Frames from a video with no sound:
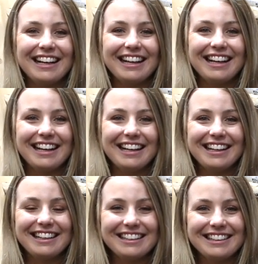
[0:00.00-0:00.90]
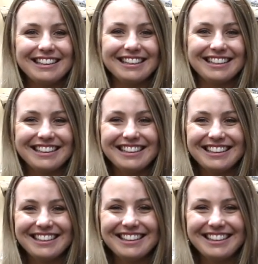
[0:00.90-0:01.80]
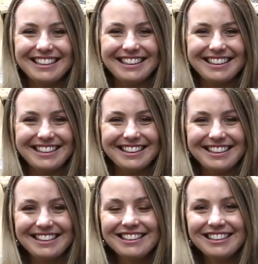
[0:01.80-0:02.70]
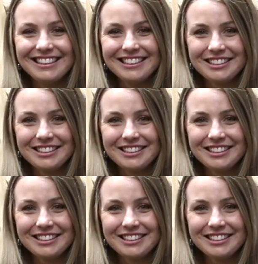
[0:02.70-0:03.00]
No words are spoken by the person on screen.